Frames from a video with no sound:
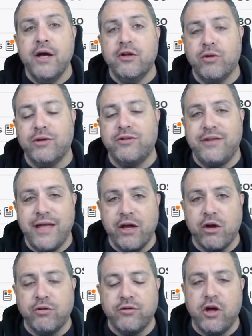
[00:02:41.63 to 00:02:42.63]
So as the day
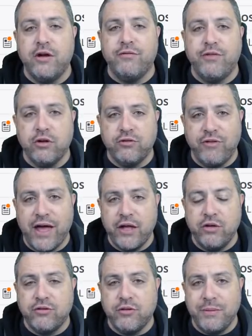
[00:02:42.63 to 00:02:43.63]
goes on, if there's
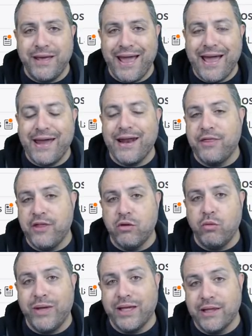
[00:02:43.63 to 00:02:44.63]
values to be had, I think that
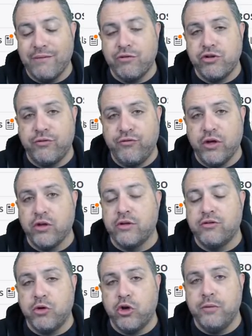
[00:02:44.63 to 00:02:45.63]
we can leverage the field on
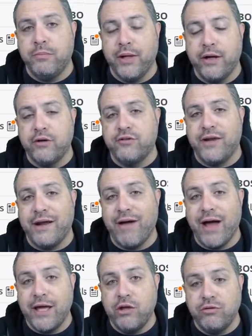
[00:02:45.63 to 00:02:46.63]
some good players that have
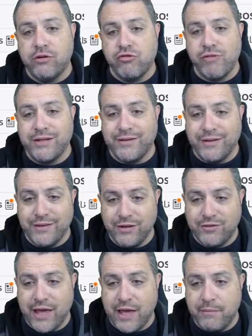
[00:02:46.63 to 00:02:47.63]
high usage rates in
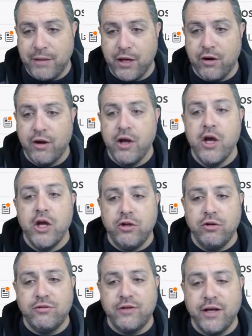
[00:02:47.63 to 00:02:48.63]
this game here.
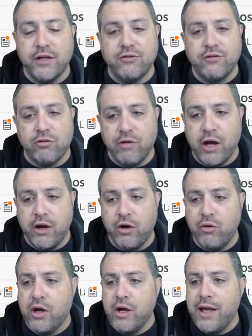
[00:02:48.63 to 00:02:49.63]
Houston against
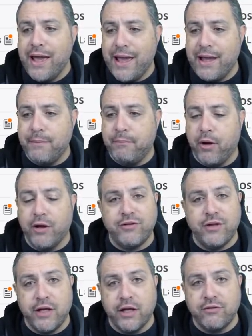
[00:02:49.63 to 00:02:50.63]
Toronto and
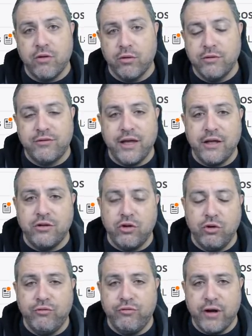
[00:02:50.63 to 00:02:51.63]
Boston against Golden State,
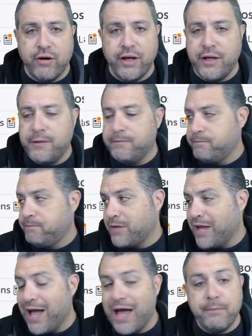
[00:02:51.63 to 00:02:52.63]
two very
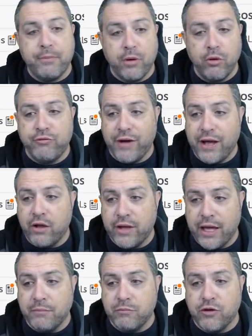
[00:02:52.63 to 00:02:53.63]
high-profile
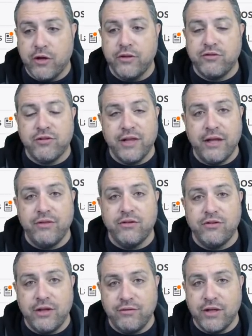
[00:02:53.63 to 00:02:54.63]
games on the slate
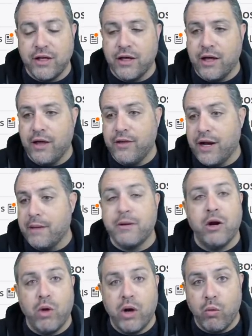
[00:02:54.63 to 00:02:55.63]
this evening uh, that I'm going
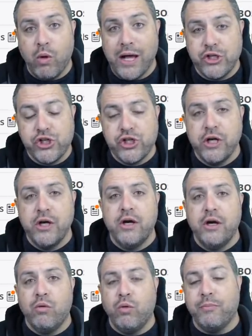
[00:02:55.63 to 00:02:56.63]
to want to watch
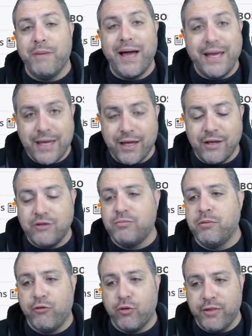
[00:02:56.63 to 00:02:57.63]
with my kids
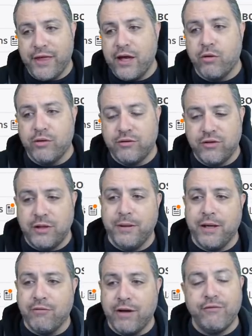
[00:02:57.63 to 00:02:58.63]
before they go to sleep and
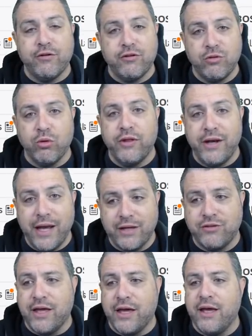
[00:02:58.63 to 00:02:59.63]
get ready for school the
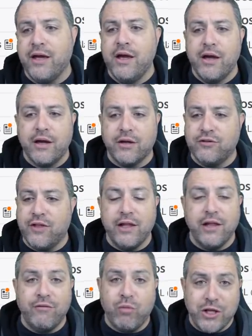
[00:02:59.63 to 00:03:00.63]
next day, because they
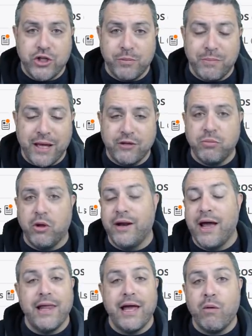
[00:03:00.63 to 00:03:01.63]
love watching basketball and
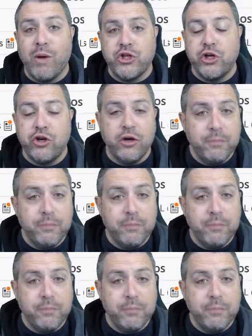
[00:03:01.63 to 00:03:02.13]
I like watching good